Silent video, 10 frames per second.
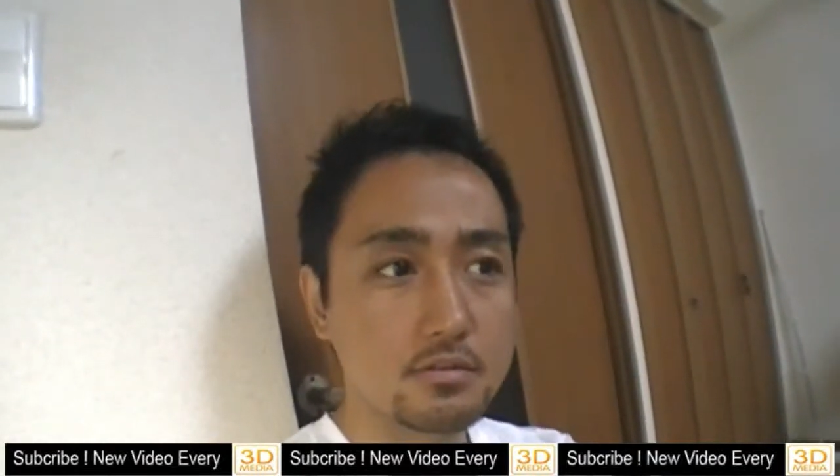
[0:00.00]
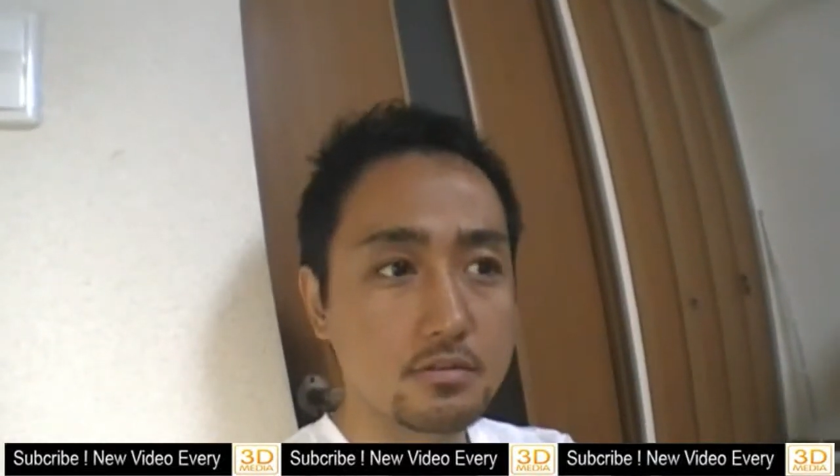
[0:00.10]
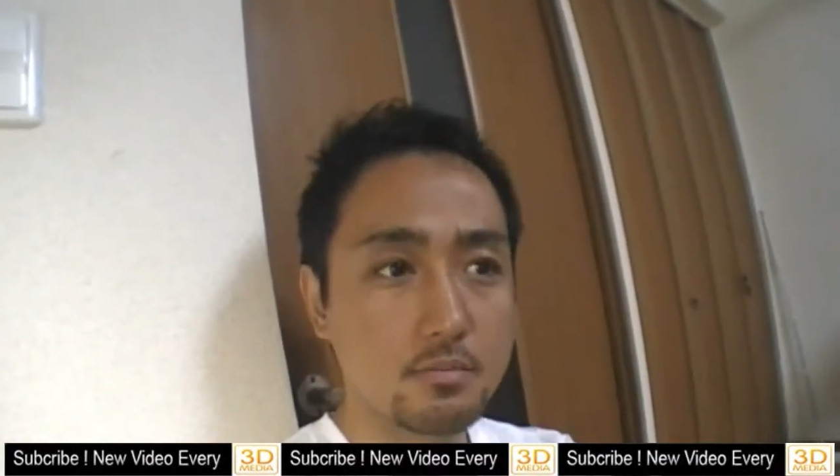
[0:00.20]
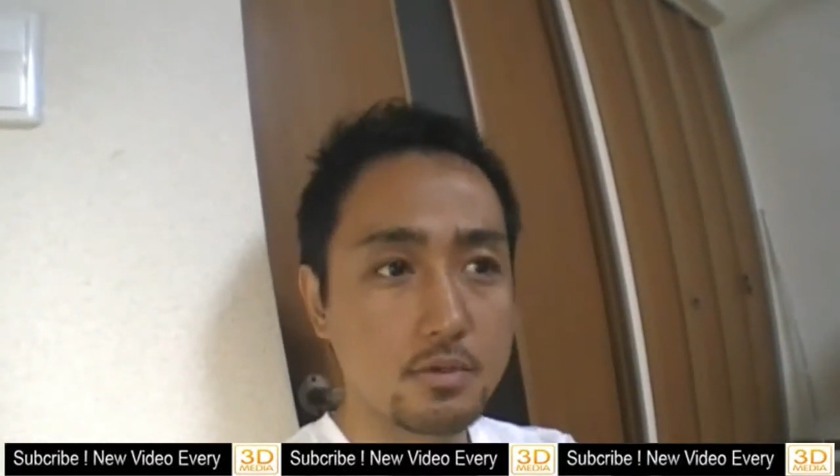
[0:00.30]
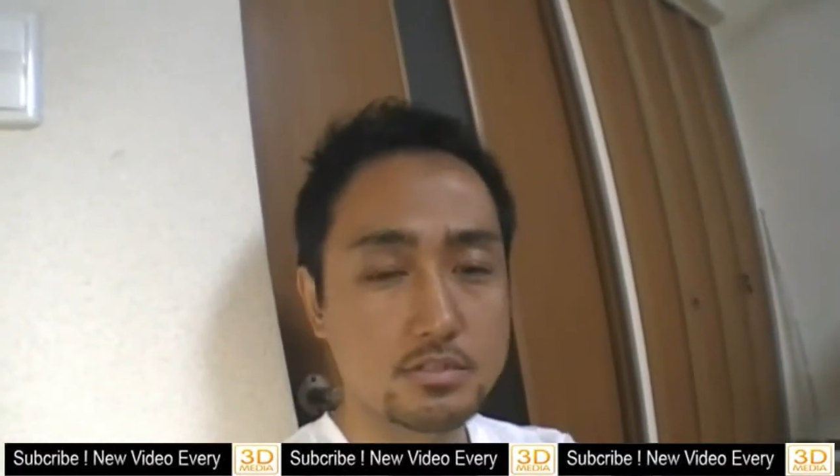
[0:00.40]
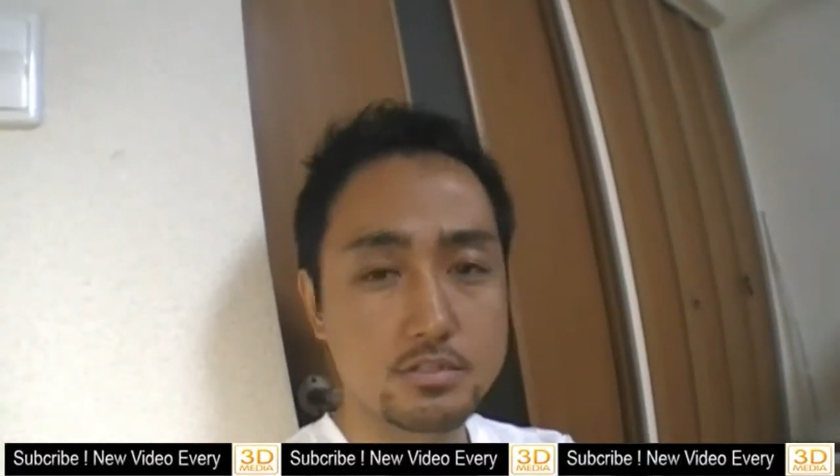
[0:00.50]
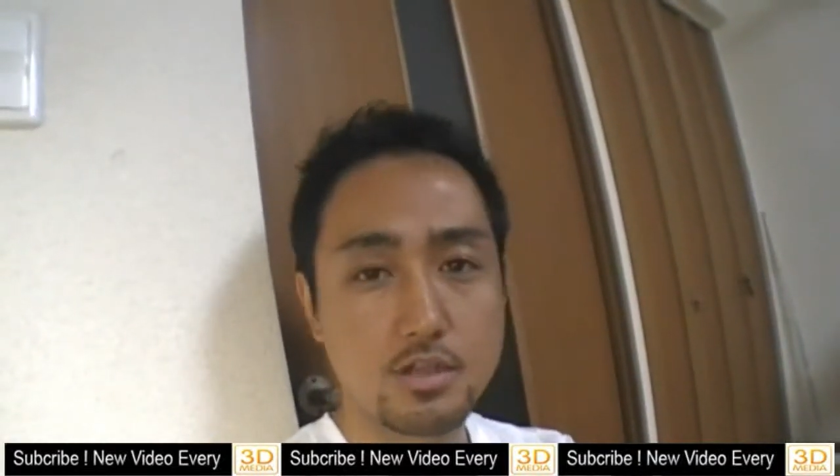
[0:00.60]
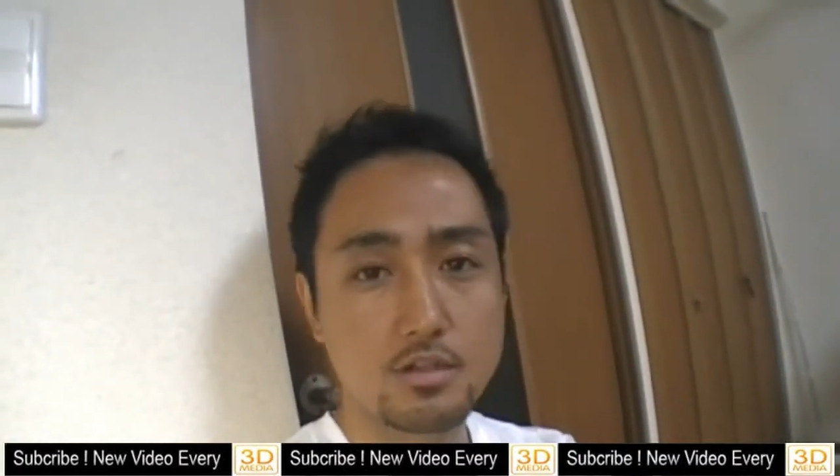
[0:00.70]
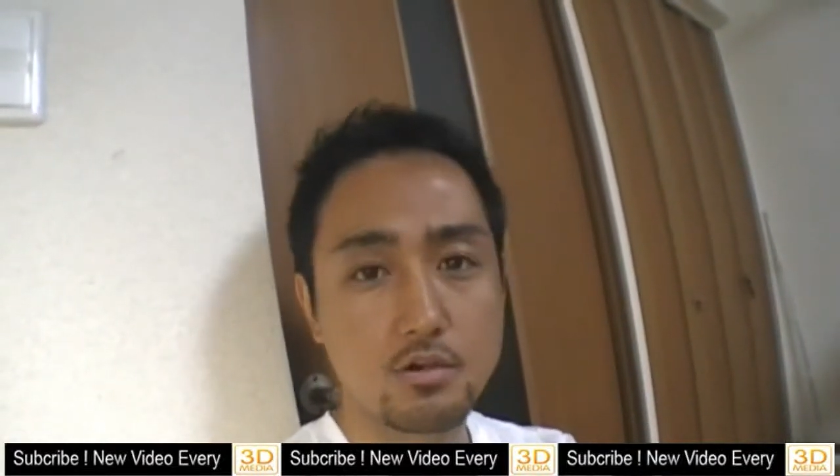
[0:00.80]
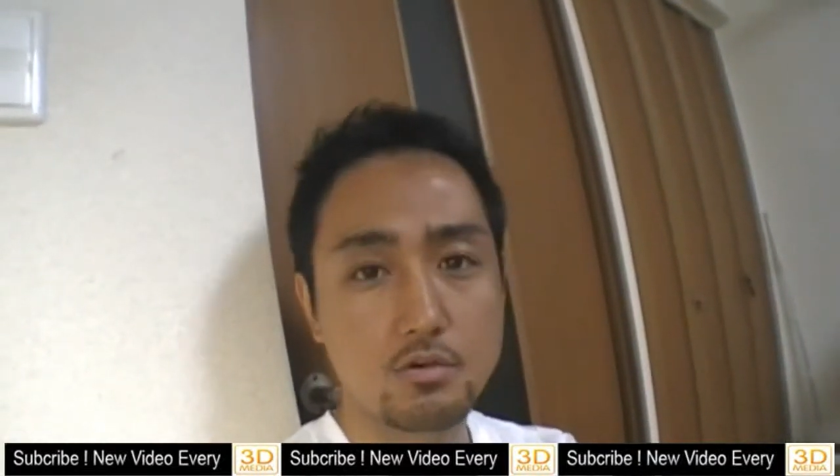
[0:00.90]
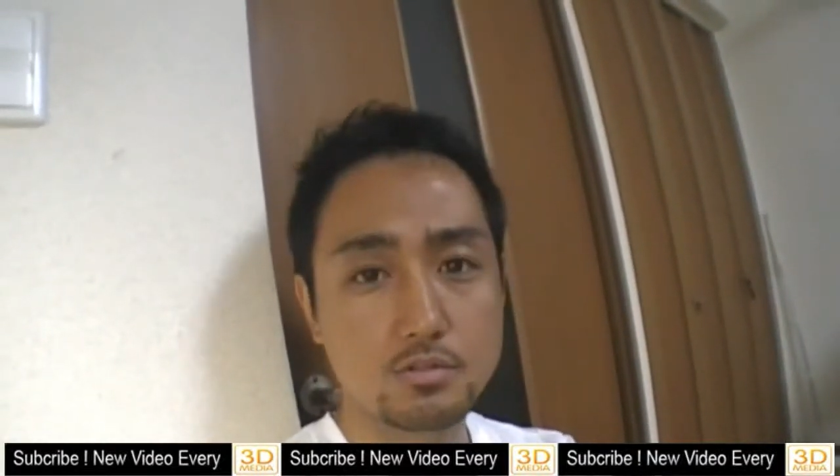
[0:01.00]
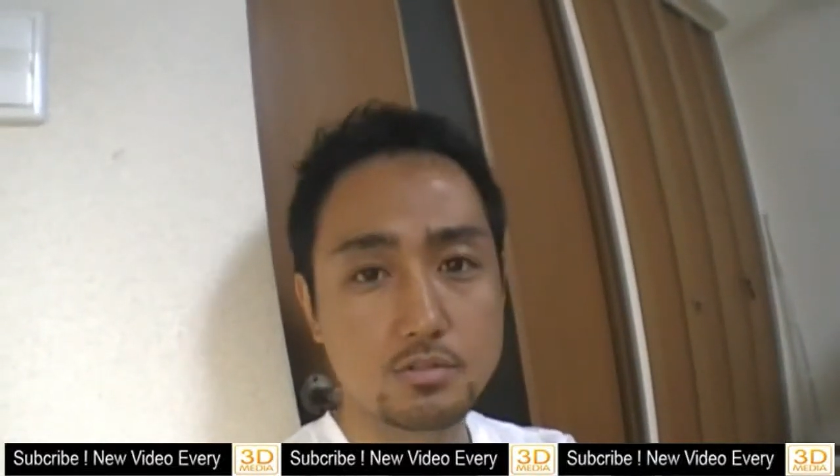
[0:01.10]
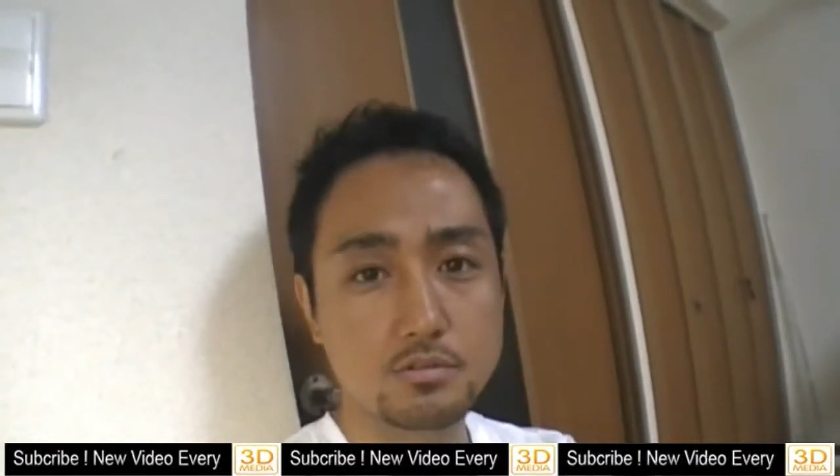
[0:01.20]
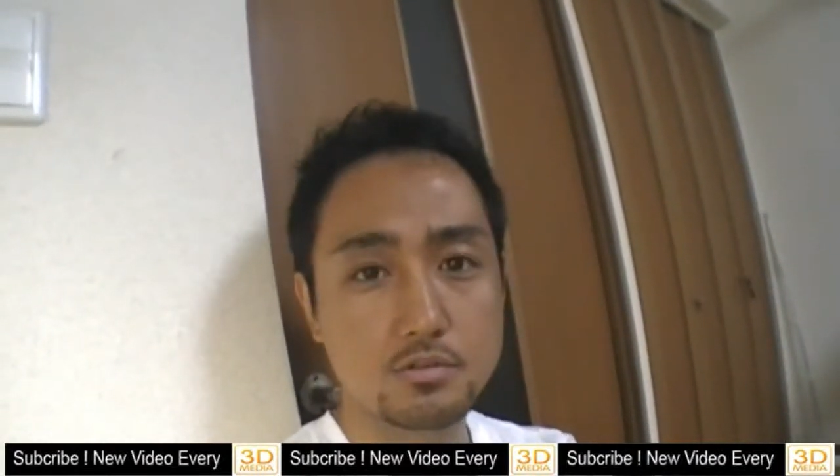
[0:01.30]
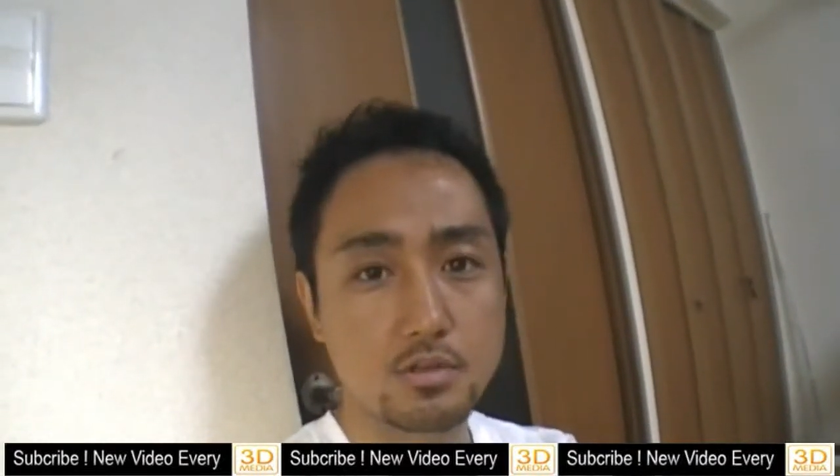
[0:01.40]
how much they
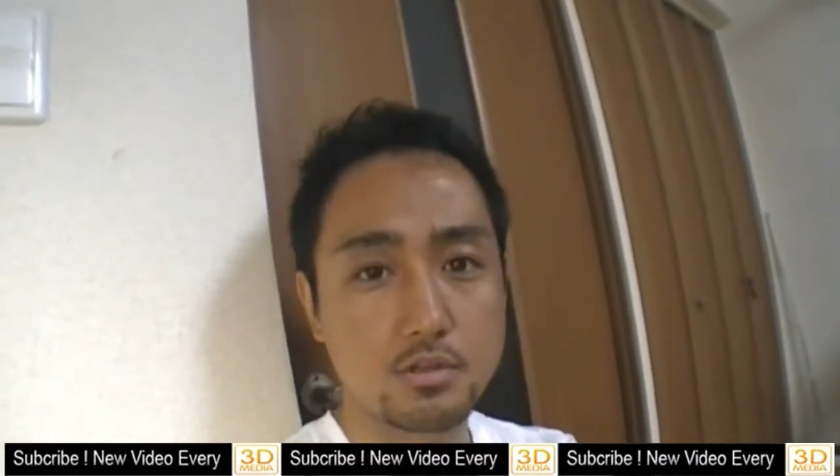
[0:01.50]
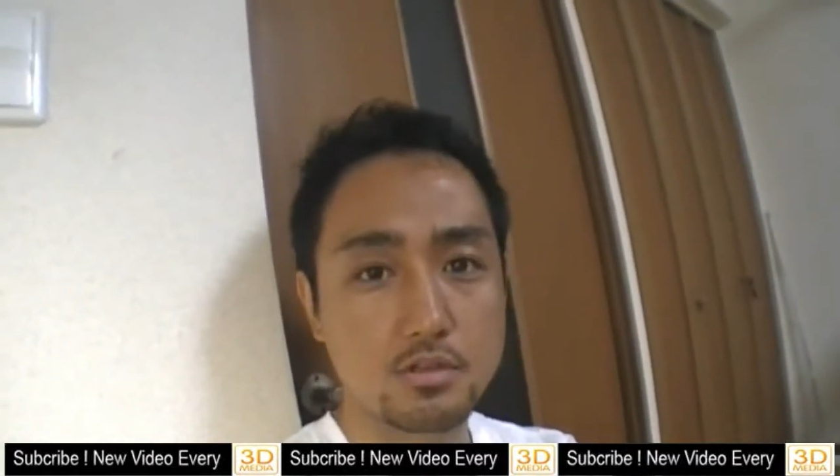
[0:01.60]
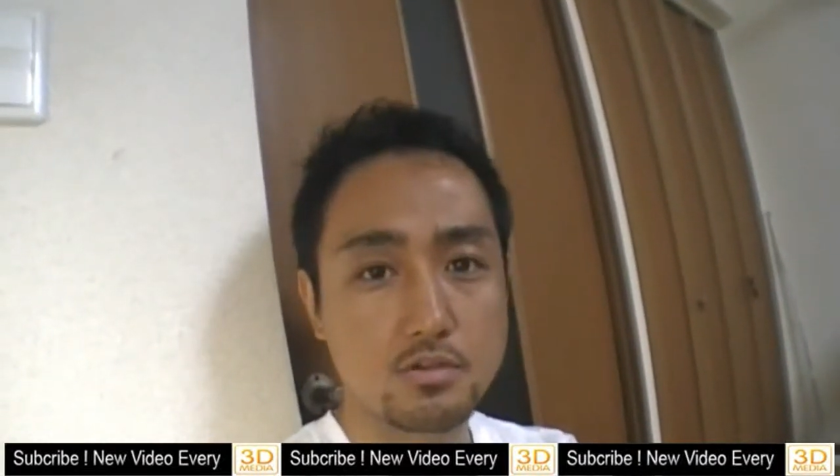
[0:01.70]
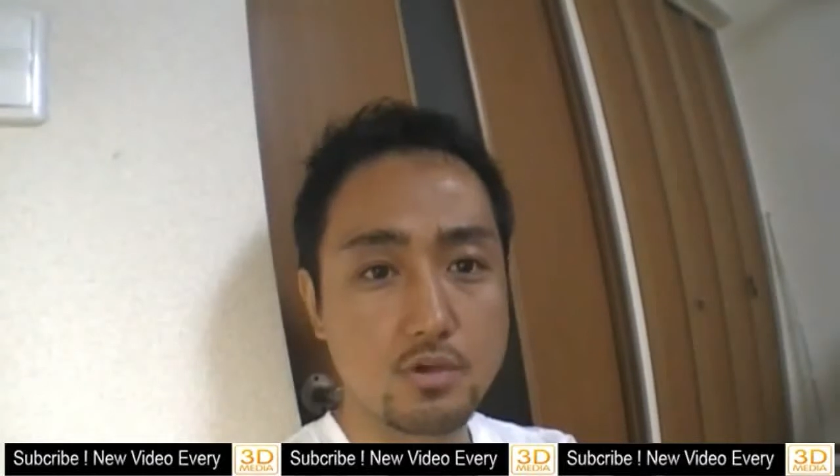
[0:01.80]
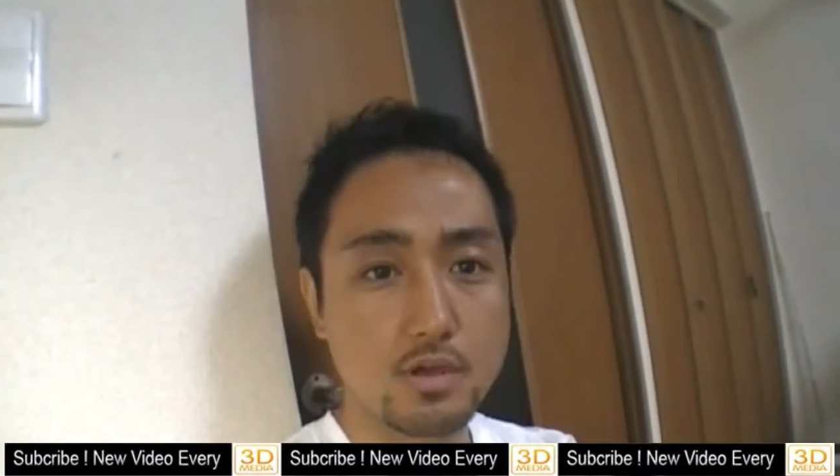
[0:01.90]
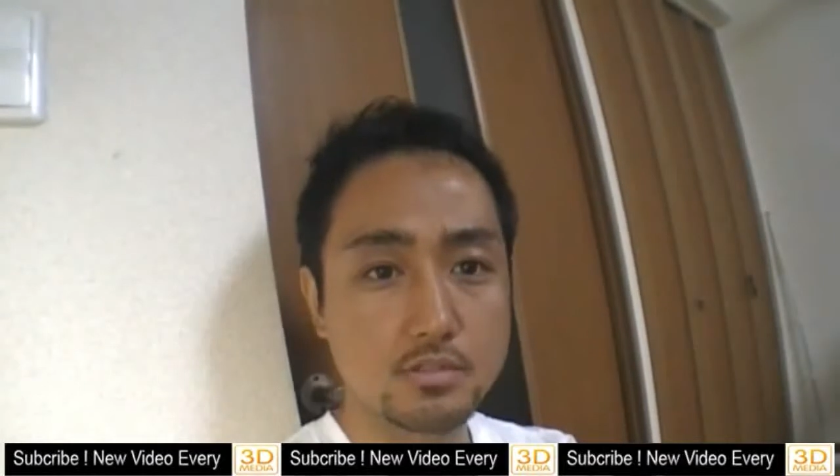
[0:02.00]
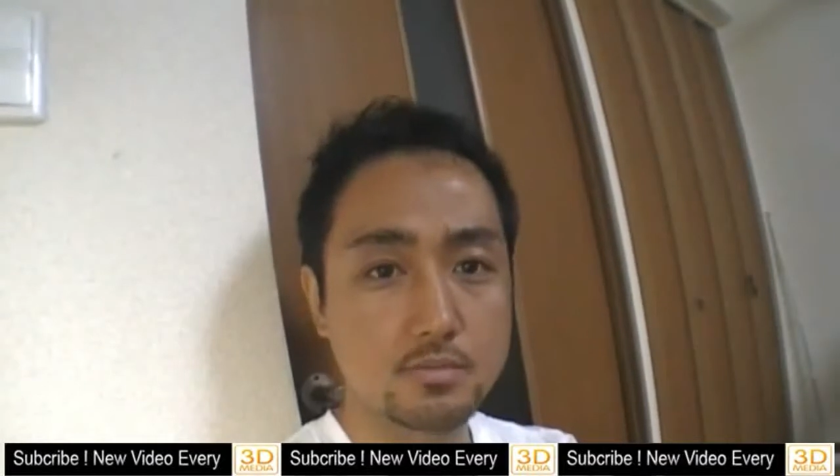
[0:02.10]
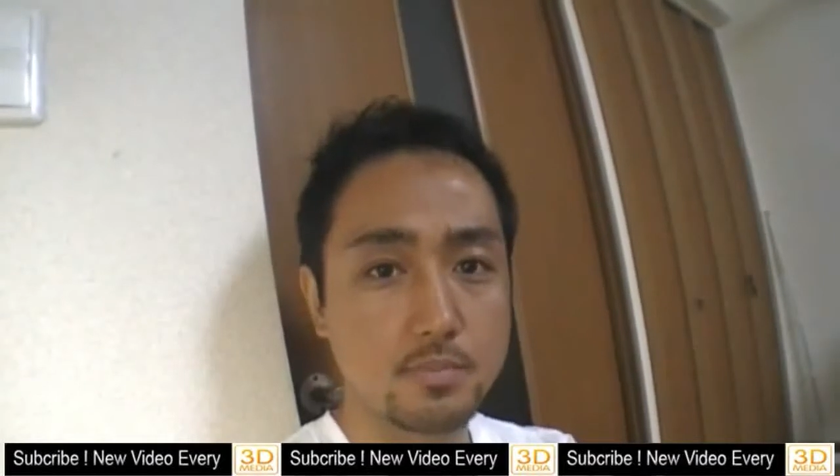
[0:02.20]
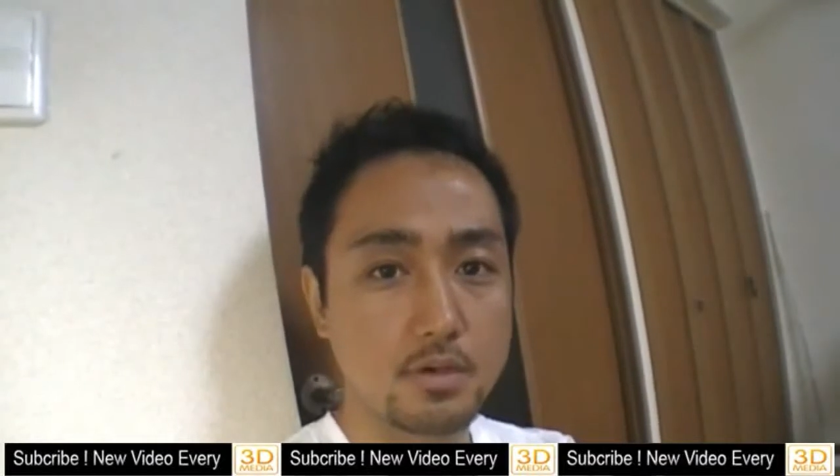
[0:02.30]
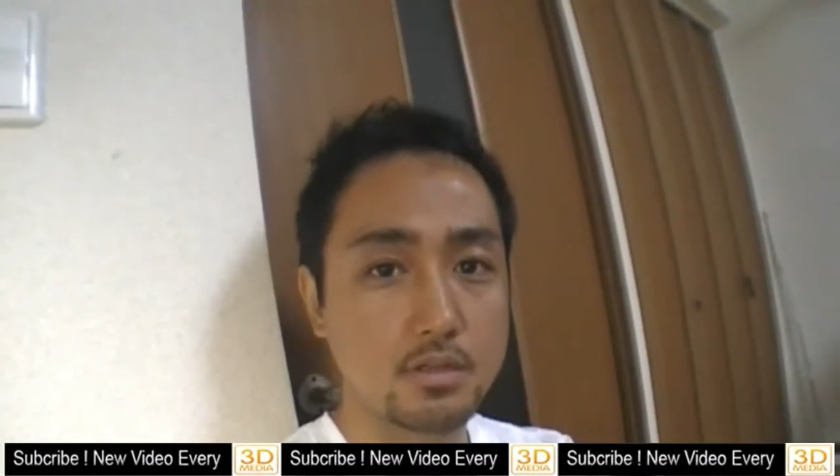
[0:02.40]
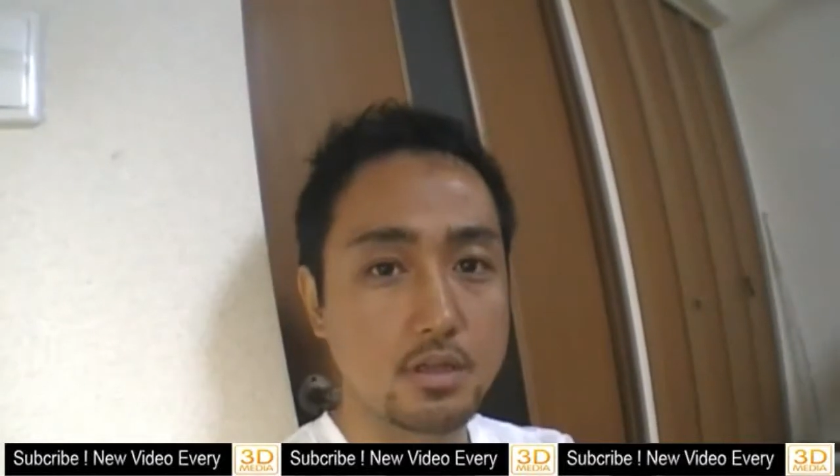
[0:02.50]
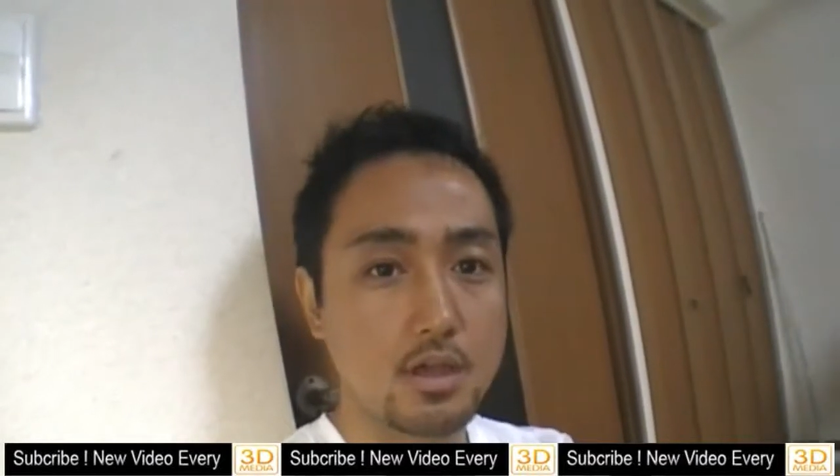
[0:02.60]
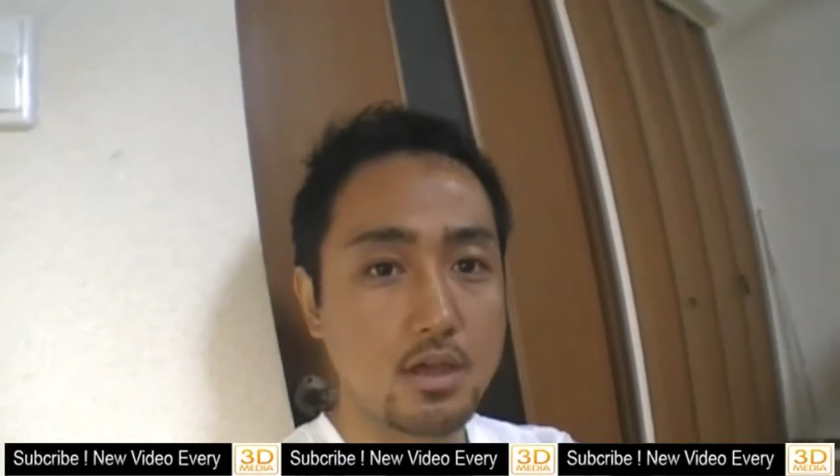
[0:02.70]
cost in the US, but